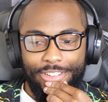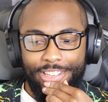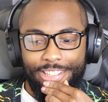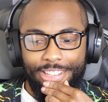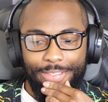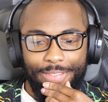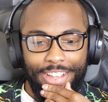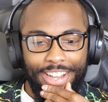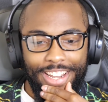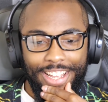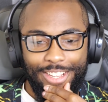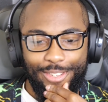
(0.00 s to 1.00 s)
Cause if not,
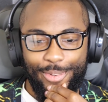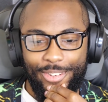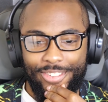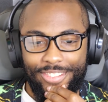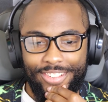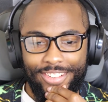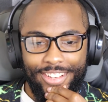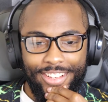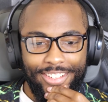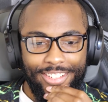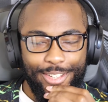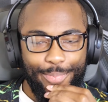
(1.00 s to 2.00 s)
I got some hoes on
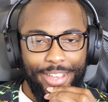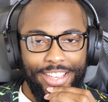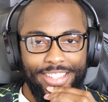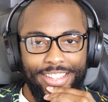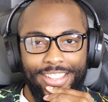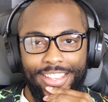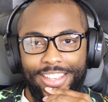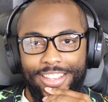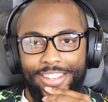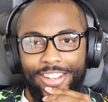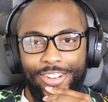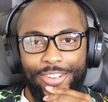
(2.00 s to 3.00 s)
go. So basically, you
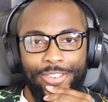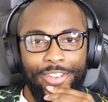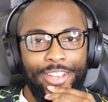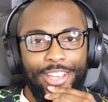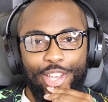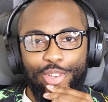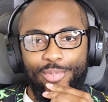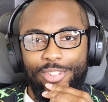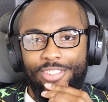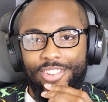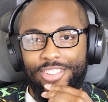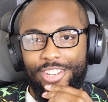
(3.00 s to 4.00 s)
know, if you
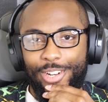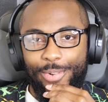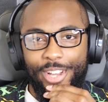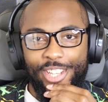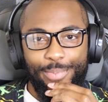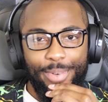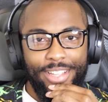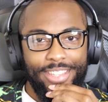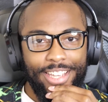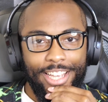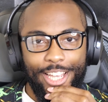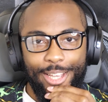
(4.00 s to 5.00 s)
just here to waste my
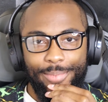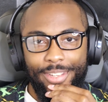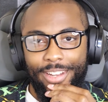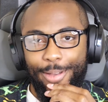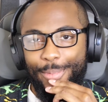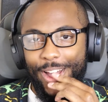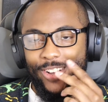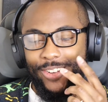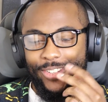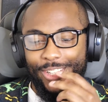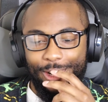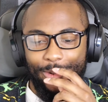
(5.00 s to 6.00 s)
time, then I'm not gonna
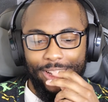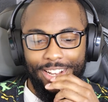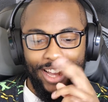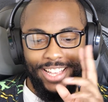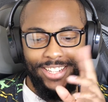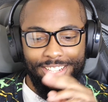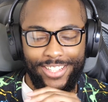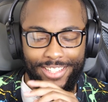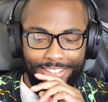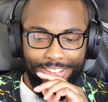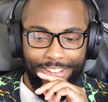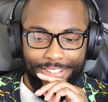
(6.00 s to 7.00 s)
deal with it. I just,
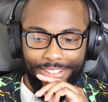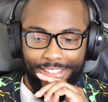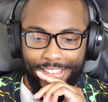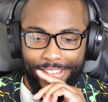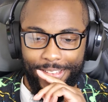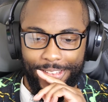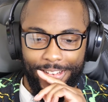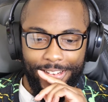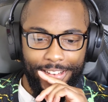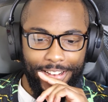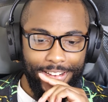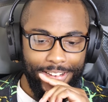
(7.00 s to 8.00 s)
you know, kick you to the
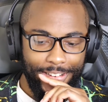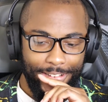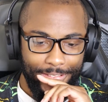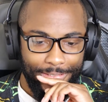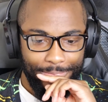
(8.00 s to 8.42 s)
curb.